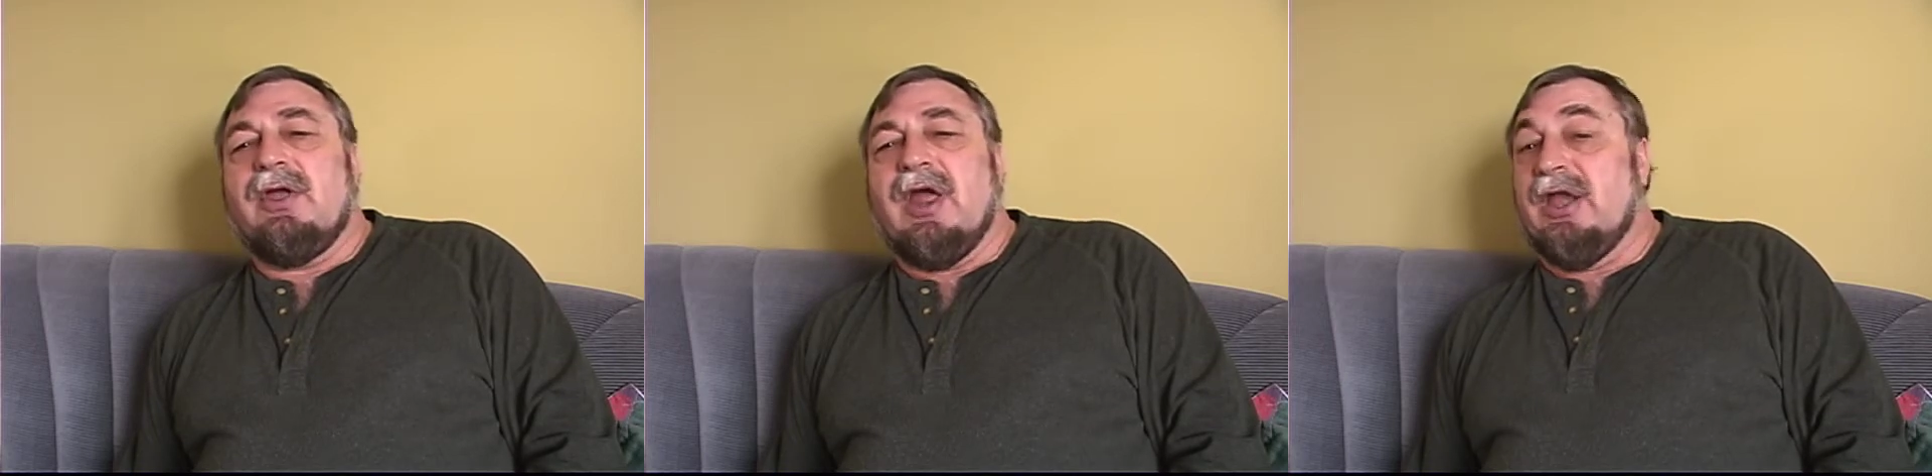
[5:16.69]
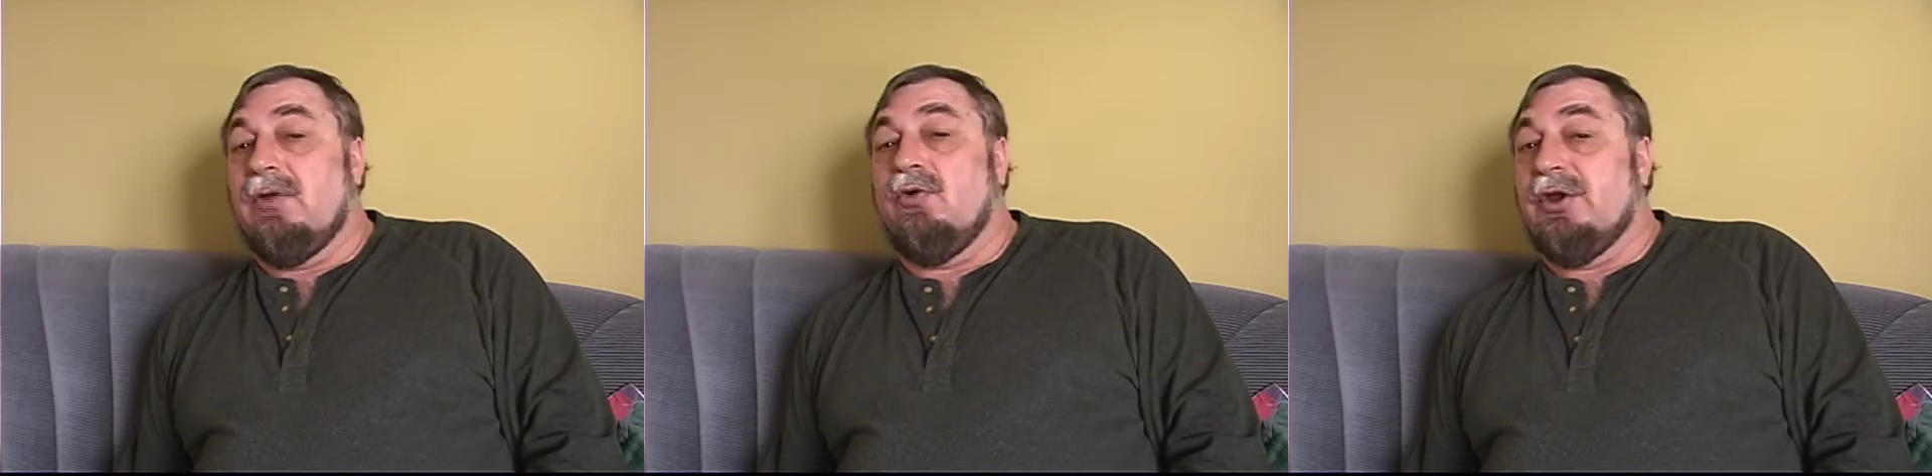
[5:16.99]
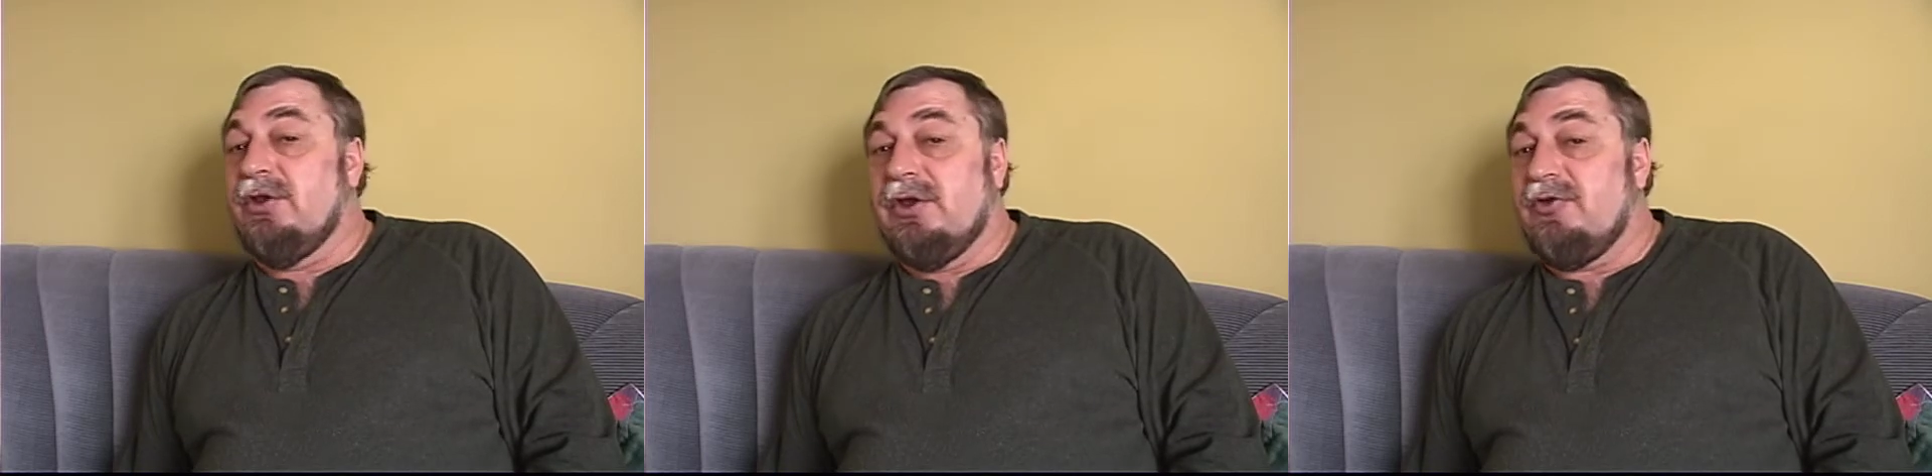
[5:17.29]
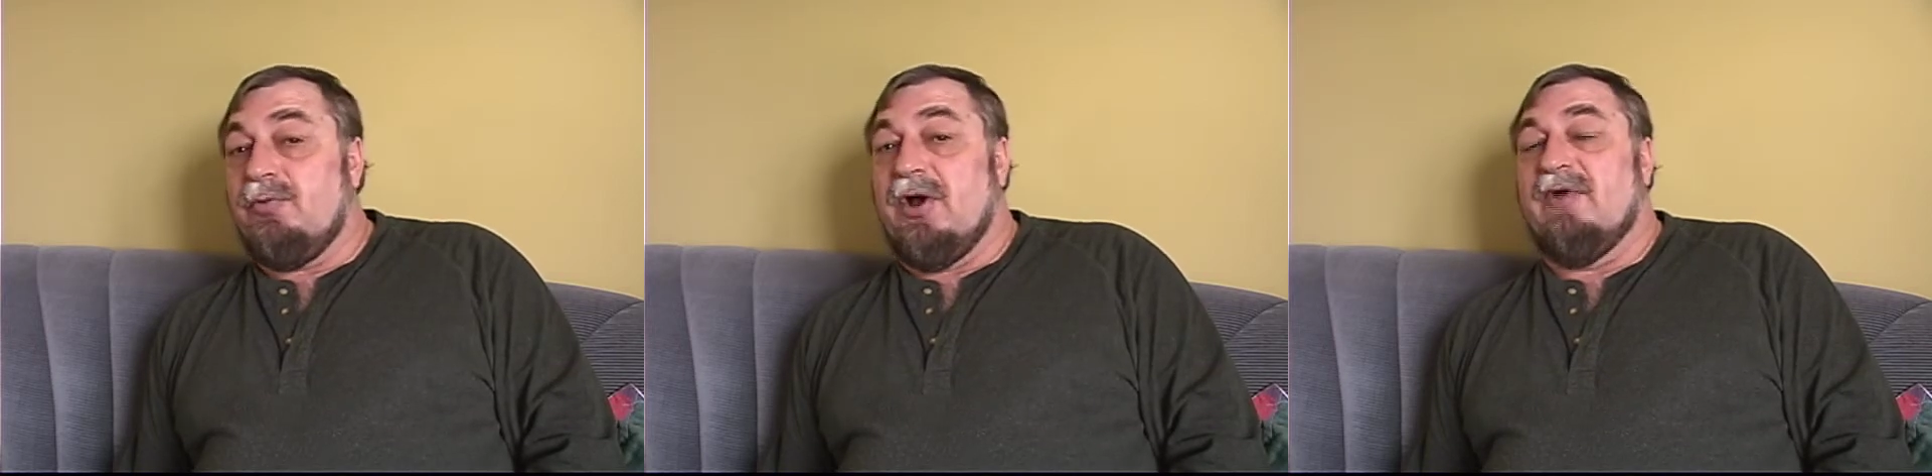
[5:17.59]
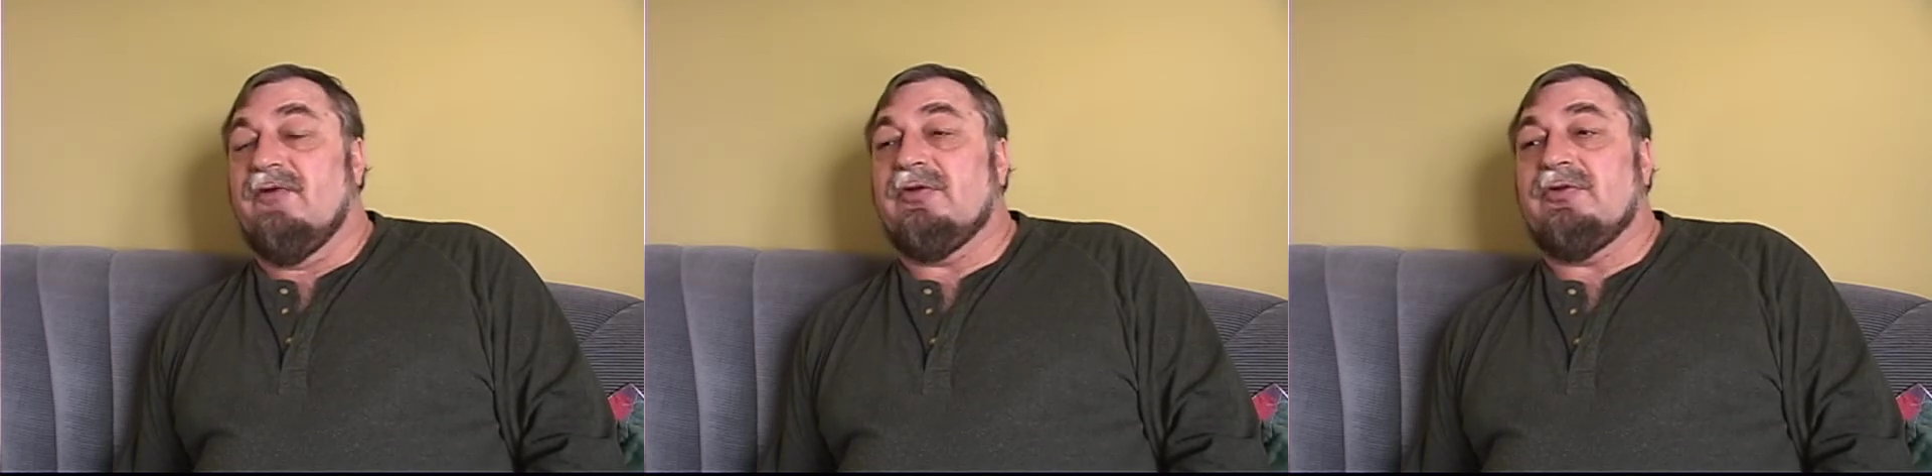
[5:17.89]
anyone in this
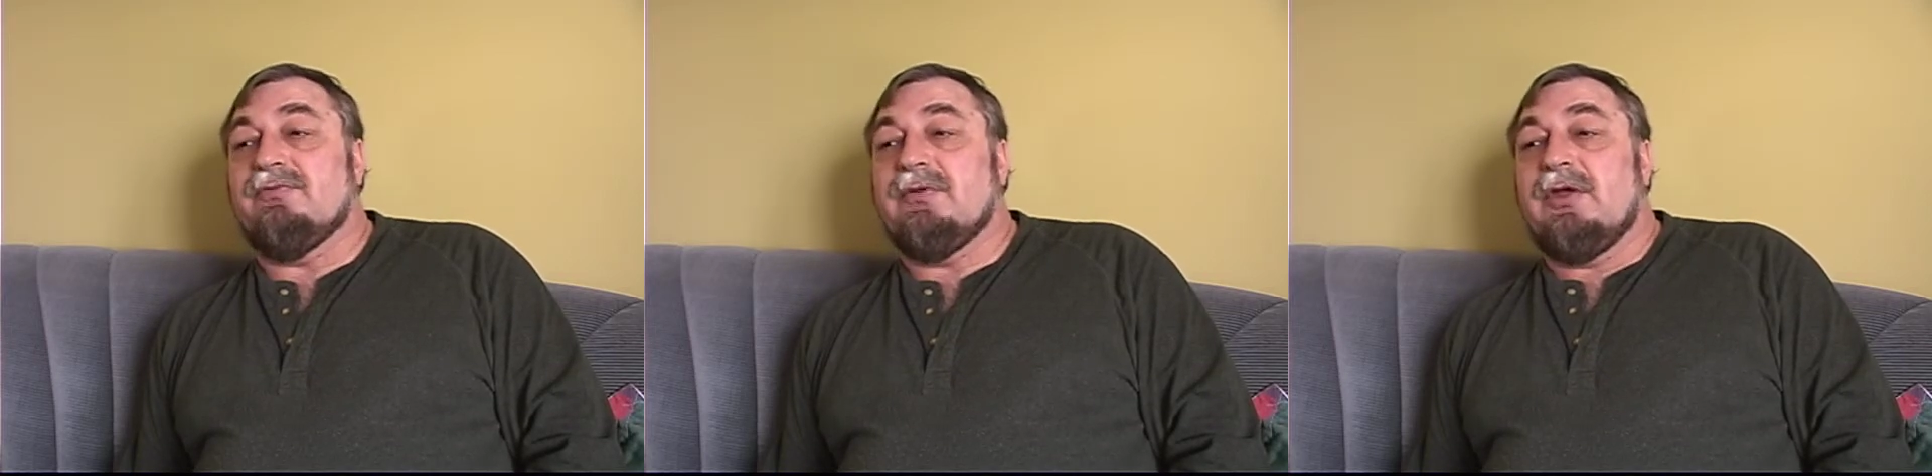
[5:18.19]
province